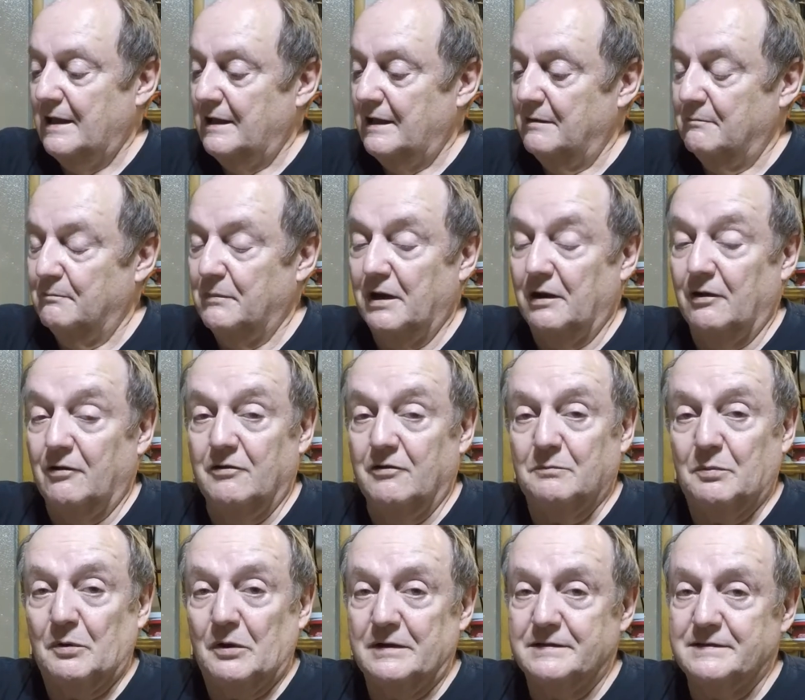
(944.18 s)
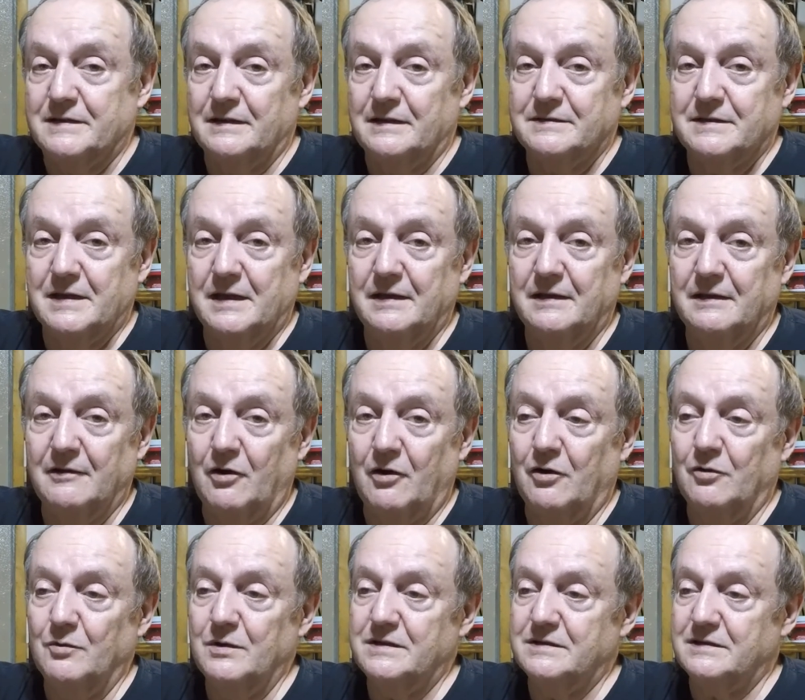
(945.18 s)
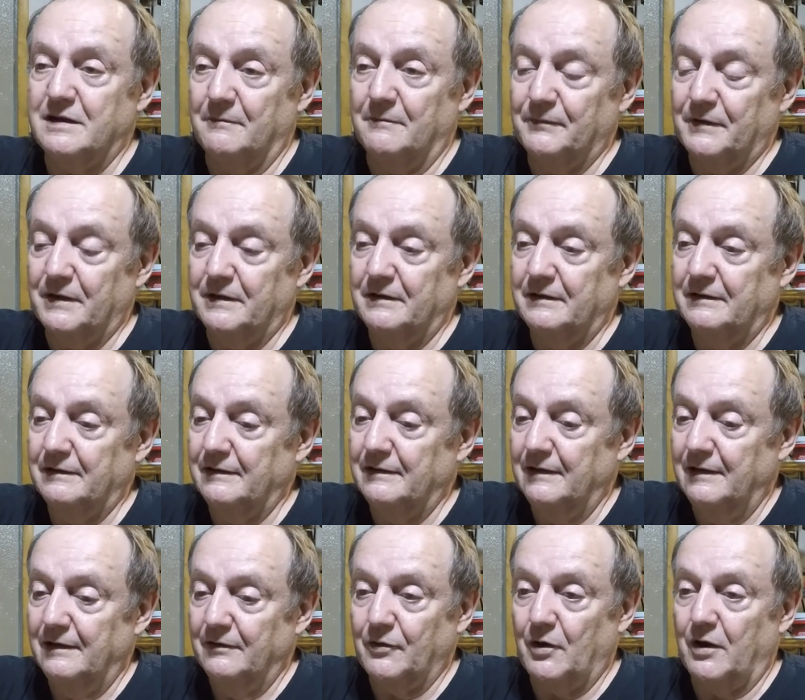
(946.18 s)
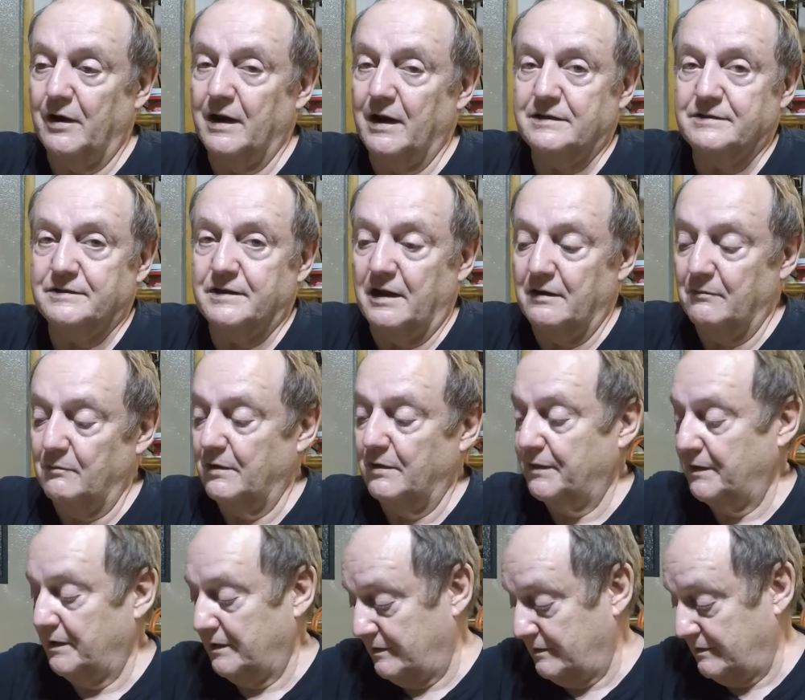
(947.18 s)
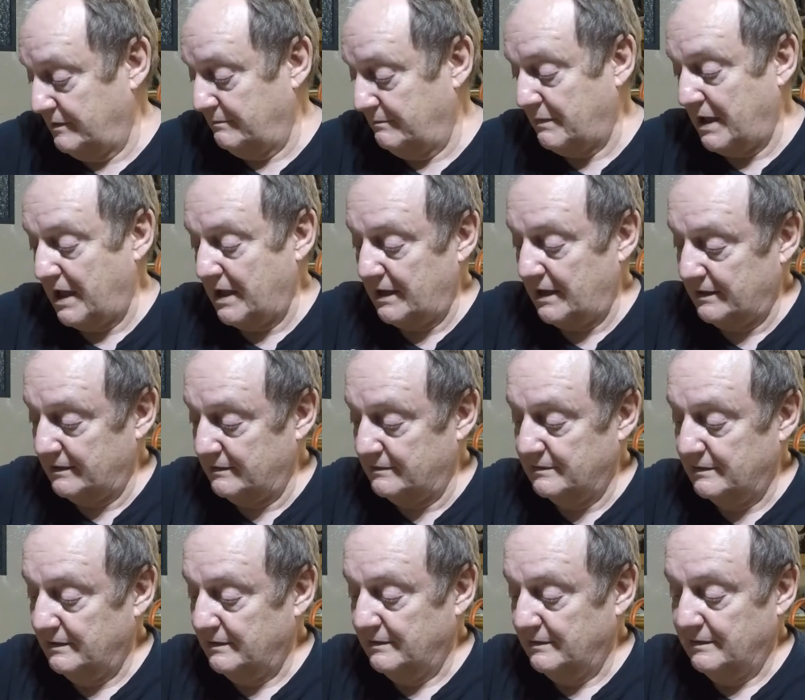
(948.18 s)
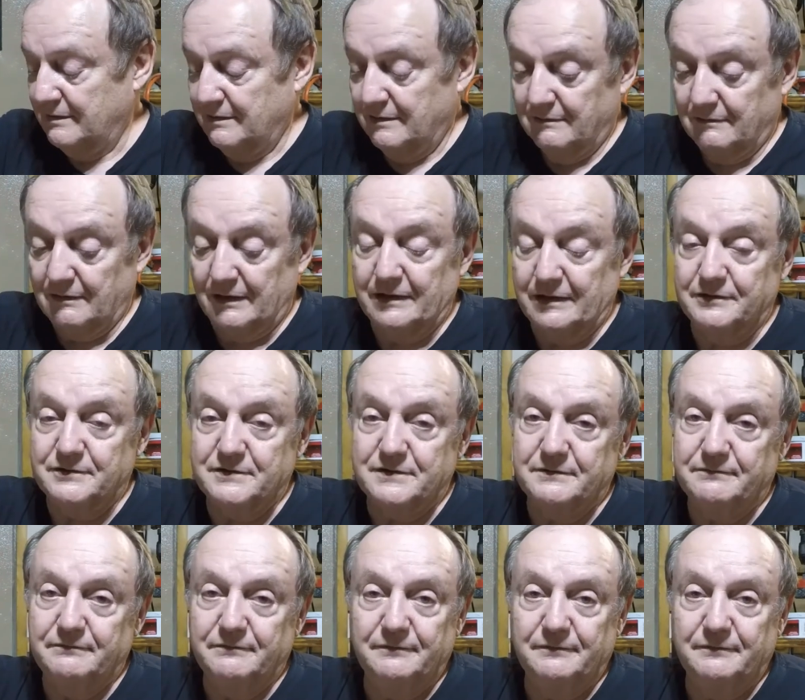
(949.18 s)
Been a long process, always something. Thought I was done with it, and the bag lids,